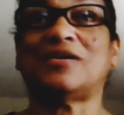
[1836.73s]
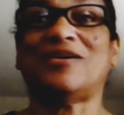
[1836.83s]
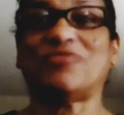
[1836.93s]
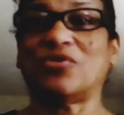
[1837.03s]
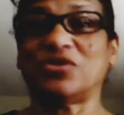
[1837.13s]

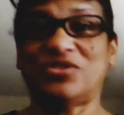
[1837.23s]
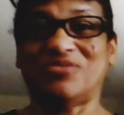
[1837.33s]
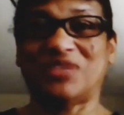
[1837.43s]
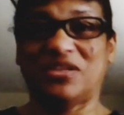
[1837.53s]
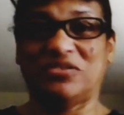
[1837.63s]
Of course you
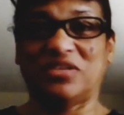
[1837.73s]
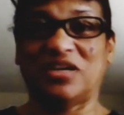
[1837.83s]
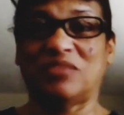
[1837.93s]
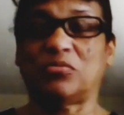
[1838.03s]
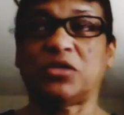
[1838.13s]
don't want to hear
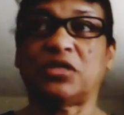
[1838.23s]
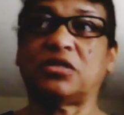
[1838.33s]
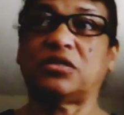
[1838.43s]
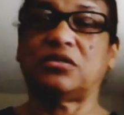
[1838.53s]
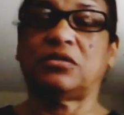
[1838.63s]
that, but
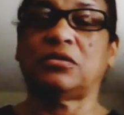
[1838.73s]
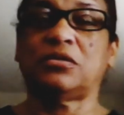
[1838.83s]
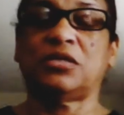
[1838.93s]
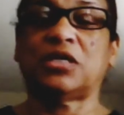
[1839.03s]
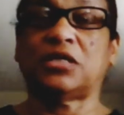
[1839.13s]

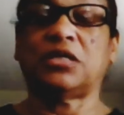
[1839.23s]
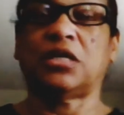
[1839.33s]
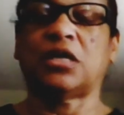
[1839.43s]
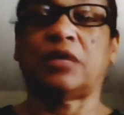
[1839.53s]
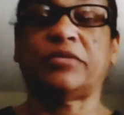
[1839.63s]
it
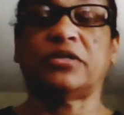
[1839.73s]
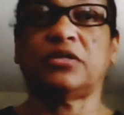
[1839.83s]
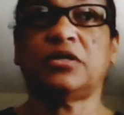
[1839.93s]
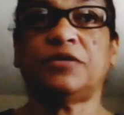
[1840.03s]
didn't happen.